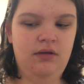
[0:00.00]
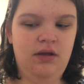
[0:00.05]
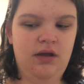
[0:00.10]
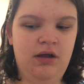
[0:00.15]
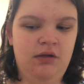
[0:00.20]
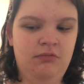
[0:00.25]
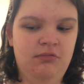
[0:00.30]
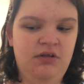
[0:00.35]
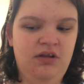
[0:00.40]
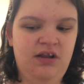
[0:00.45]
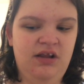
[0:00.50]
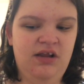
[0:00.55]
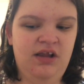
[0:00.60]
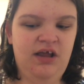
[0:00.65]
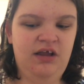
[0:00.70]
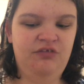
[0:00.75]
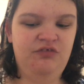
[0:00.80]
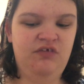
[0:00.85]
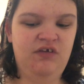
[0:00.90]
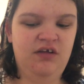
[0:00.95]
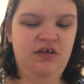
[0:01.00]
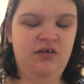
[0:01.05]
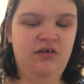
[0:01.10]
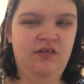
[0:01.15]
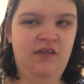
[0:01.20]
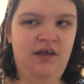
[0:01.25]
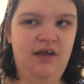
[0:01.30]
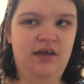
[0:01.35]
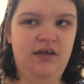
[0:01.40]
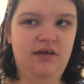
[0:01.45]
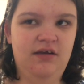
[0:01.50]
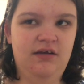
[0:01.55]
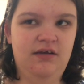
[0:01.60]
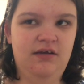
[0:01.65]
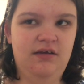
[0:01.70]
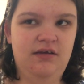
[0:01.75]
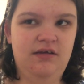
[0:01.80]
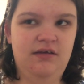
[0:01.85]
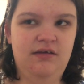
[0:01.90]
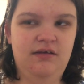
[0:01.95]
I really liked to hear that.
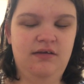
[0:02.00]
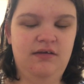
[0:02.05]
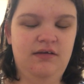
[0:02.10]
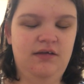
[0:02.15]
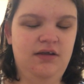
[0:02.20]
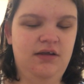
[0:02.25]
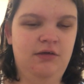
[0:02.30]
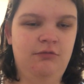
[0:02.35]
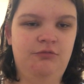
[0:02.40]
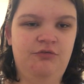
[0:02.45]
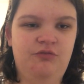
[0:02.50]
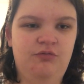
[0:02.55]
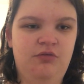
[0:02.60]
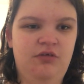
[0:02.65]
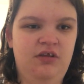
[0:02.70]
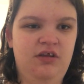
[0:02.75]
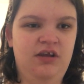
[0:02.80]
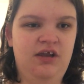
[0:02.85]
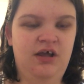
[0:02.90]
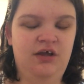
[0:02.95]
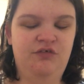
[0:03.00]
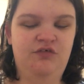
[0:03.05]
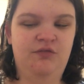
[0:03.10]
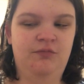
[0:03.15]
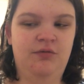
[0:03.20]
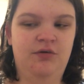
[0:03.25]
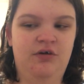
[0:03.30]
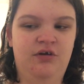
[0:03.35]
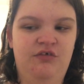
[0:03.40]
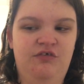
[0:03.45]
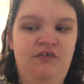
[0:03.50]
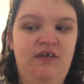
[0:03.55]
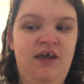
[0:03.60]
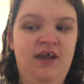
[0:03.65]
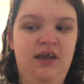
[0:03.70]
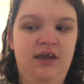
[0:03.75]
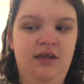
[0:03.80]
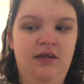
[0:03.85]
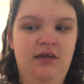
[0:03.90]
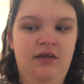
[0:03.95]
It was really nice of her to
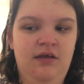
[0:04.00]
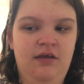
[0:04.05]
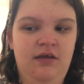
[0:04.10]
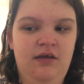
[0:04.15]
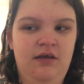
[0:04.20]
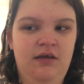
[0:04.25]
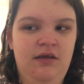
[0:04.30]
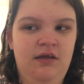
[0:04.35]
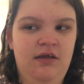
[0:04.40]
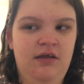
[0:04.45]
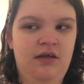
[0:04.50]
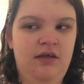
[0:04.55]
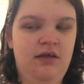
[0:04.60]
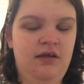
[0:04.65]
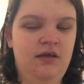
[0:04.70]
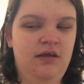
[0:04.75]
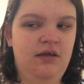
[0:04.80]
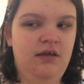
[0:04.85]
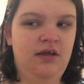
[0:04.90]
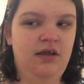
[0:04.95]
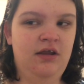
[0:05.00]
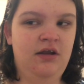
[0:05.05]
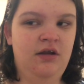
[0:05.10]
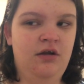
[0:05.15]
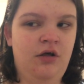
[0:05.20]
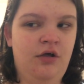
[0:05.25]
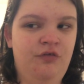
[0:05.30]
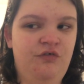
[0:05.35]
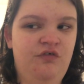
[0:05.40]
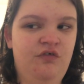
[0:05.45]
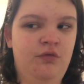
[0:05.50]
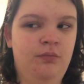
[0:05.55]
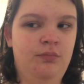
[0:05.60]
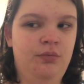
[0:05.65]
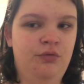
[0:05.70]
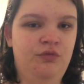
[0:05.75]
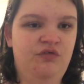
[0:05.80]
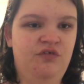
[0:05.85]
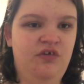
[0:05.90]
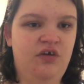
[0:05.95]
say. And it also
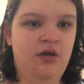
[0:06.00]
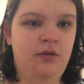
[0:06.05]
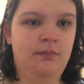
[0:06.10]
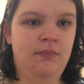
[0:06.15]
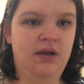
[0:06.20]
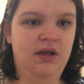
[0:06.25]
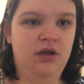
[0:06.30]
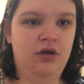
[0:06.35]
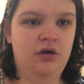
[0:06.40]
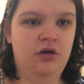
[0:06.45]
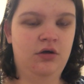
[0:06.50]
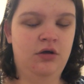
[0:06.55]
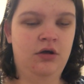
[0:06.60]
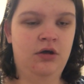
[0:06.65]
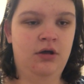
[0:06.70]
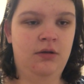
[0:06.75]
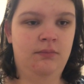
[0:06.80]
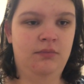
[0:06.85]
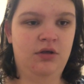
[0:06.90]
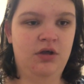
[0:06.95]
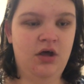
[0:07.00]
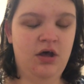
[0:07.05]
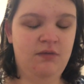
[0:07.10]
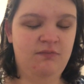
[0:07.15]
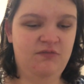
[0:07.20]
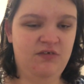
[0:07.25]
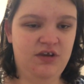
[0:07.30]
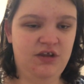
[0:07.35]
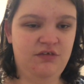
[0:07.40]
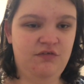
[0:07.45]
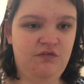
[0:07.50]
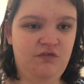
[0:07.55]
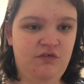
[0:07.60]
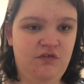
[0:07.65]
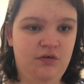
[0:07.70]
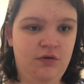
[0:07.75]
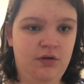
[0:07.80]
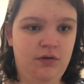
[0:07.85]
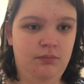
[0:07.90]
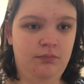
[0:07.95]
boosted up my confidence
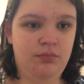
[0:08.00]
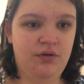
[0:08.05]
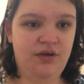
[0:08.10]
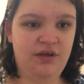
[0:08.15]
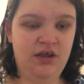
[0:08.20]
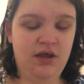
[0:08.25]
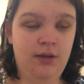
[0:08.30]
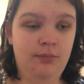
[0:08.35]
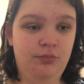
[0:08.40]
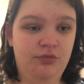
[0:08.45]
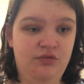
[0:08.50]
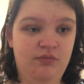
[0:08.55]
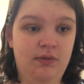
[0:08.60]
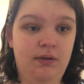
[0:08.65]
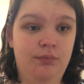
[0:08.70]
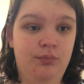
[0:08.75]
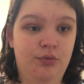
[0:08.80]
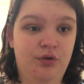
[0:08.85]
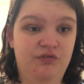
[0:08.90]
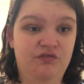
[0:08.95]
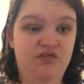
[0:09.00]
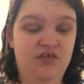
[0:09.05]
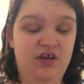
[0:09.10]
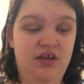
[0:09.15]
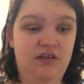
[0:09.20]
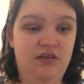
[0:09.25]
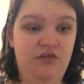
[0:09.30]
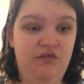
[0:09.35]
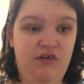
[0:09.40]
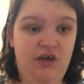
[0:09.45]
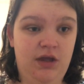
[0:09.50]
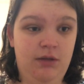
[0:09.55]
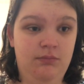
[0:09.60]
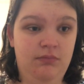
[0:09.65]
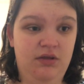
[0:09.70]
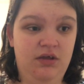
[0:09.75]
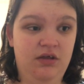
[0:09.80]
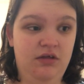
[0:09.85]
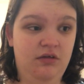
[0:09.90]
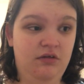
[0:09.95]
to break up with my boyfriend at the time,
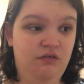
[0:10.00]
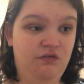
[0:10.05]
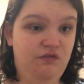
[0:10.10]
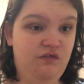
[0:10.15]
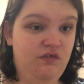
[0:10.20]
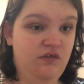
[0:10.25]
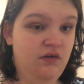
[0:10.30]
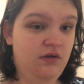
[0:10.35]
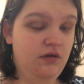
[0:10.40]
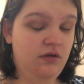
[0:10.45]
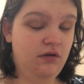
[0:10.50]
because